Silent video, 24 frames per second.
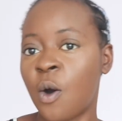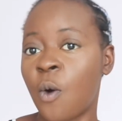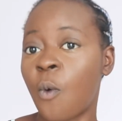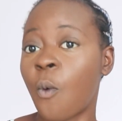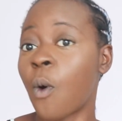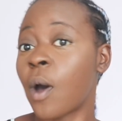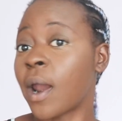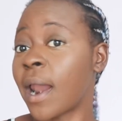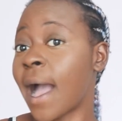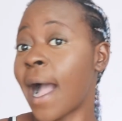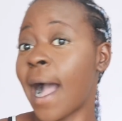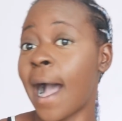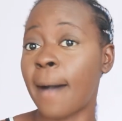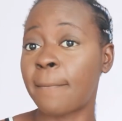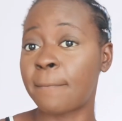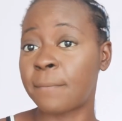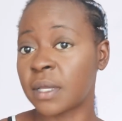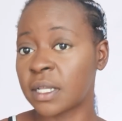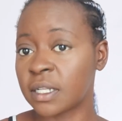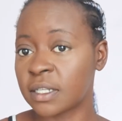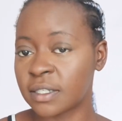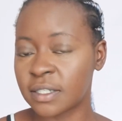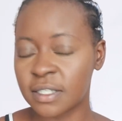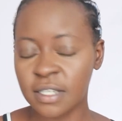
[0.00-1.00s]
what
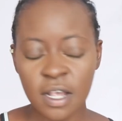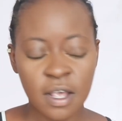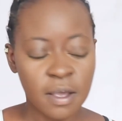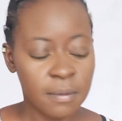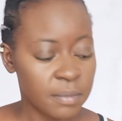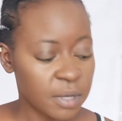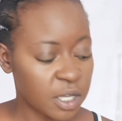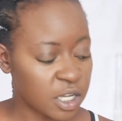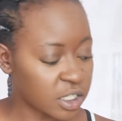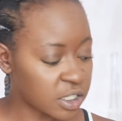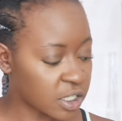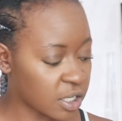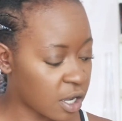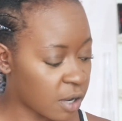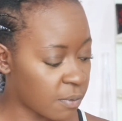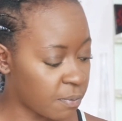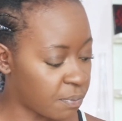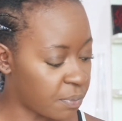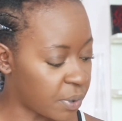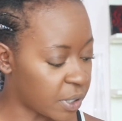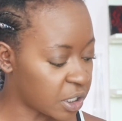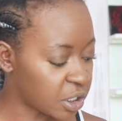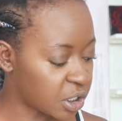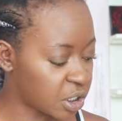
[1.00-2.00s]
happens. Because a
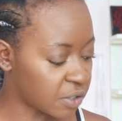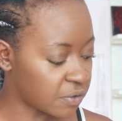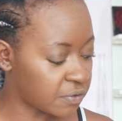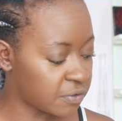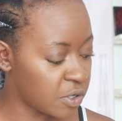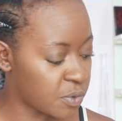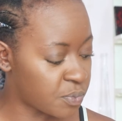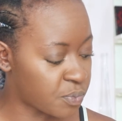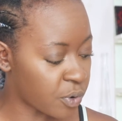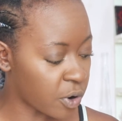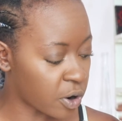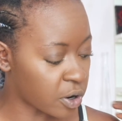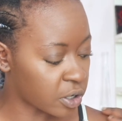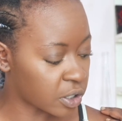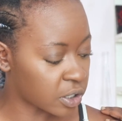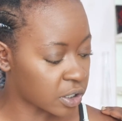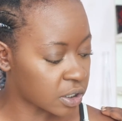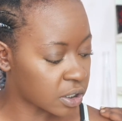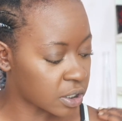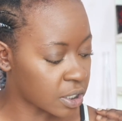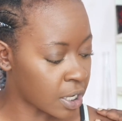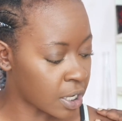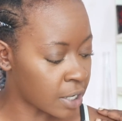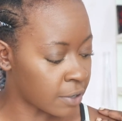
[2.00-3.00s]
bunch of new
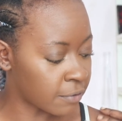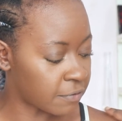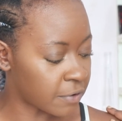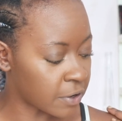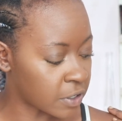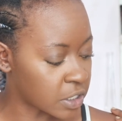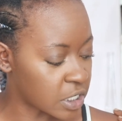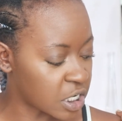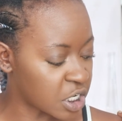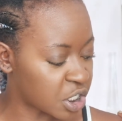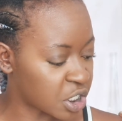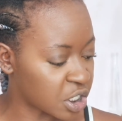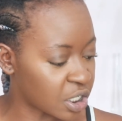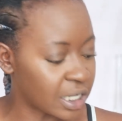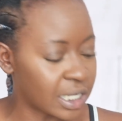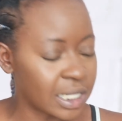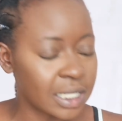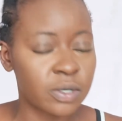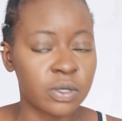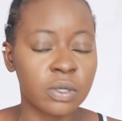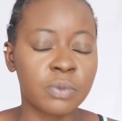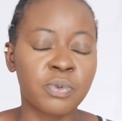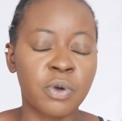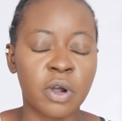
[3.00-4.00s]
products and foundation,
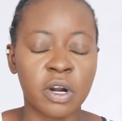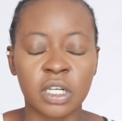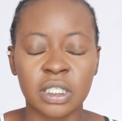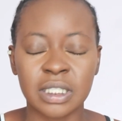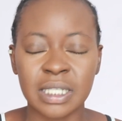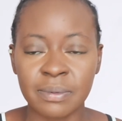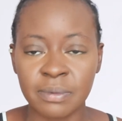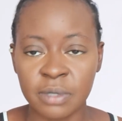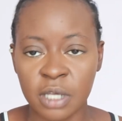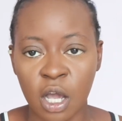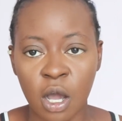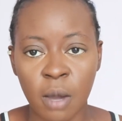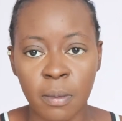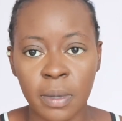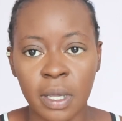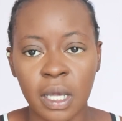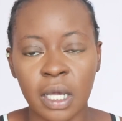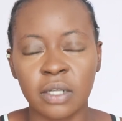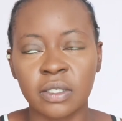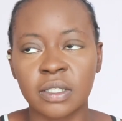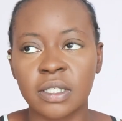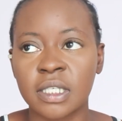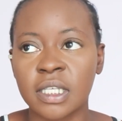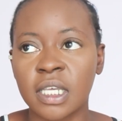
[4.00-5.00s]
liquid products have been coming
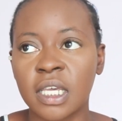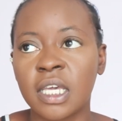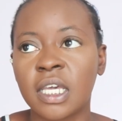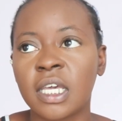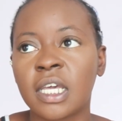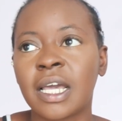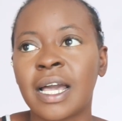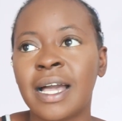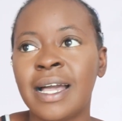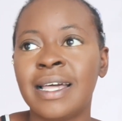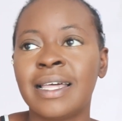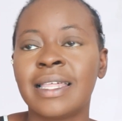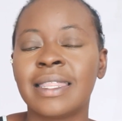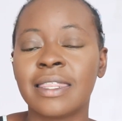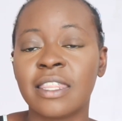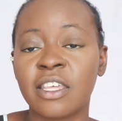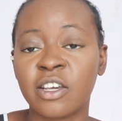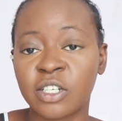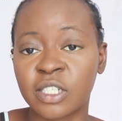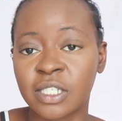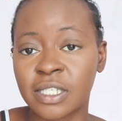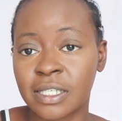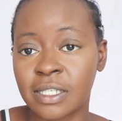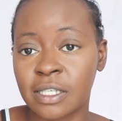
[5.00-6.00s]
out saying
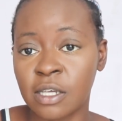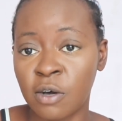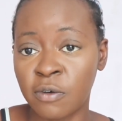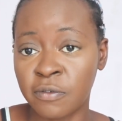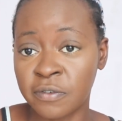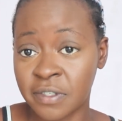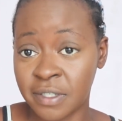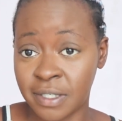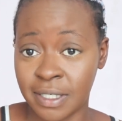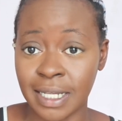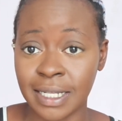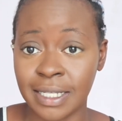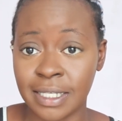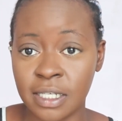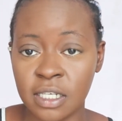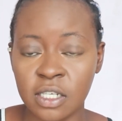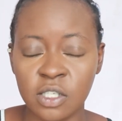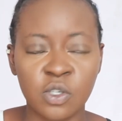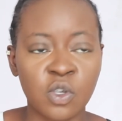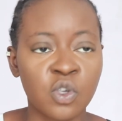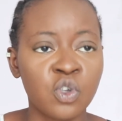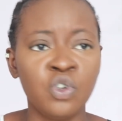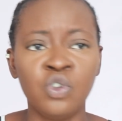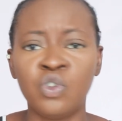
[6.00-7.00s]
they're self-setting,
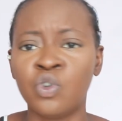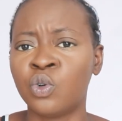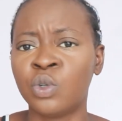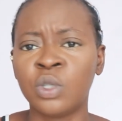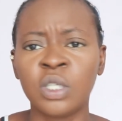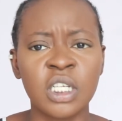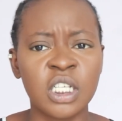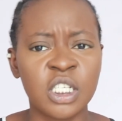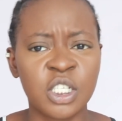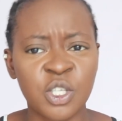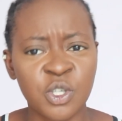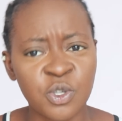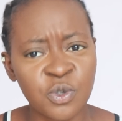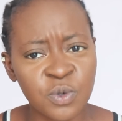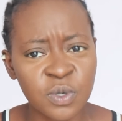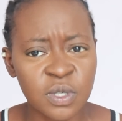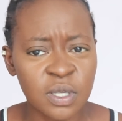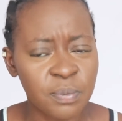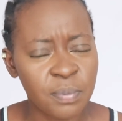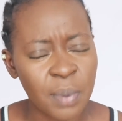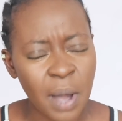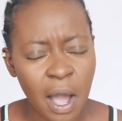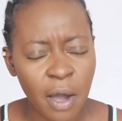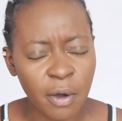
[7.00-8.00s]
so you don't need to use a
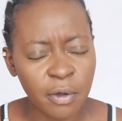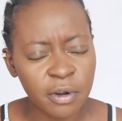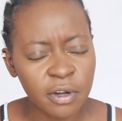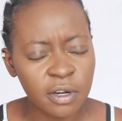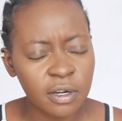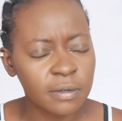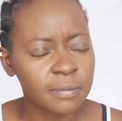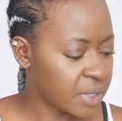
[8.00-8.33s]
powder.